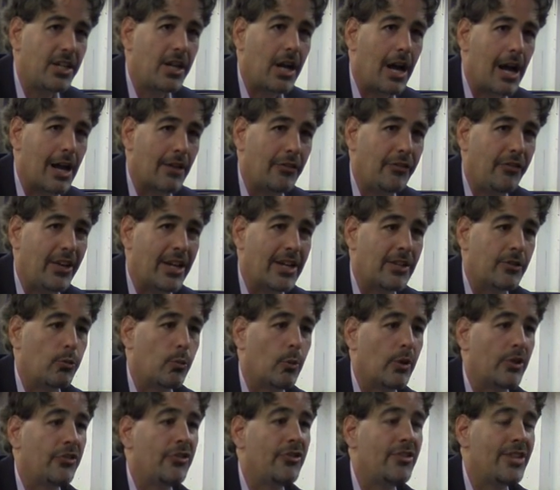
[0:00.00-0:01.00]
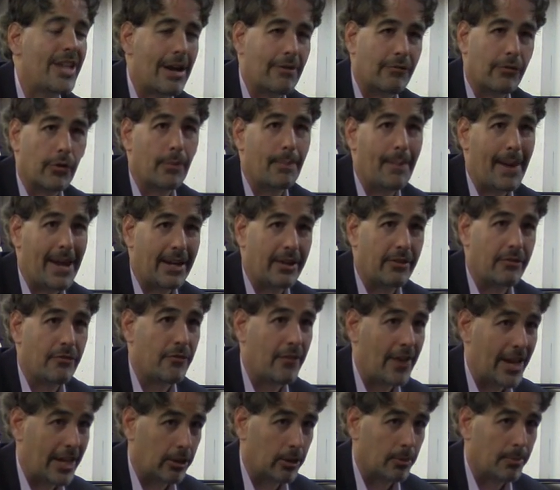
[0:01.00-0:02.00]
content was never made
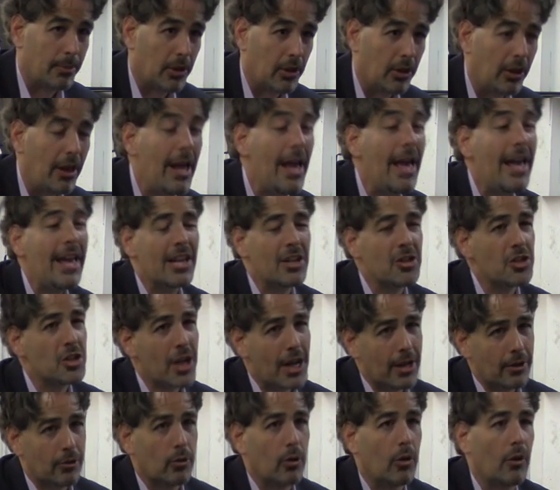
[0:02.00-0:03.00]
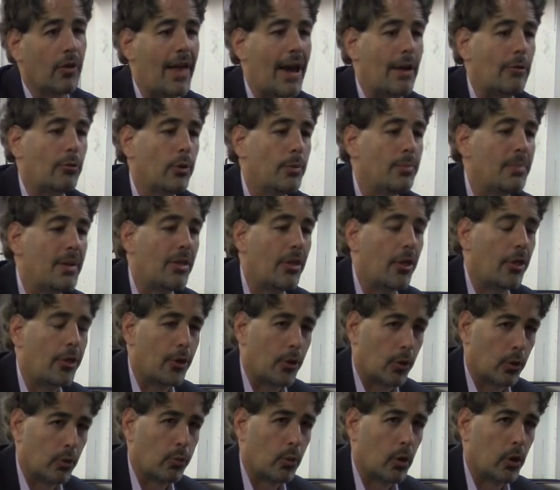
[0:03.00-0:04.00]
available. In general, that would be the
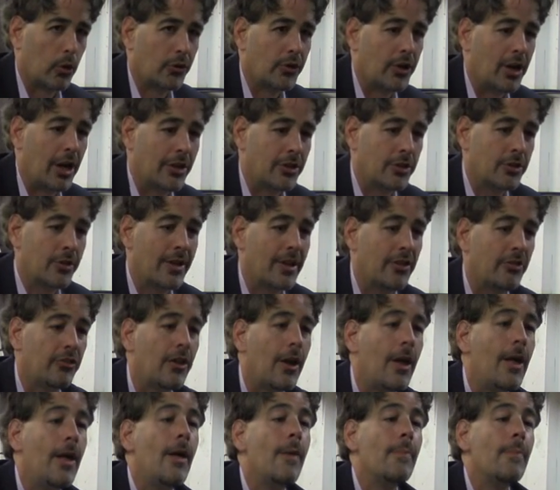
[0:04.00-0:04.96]
third world countries.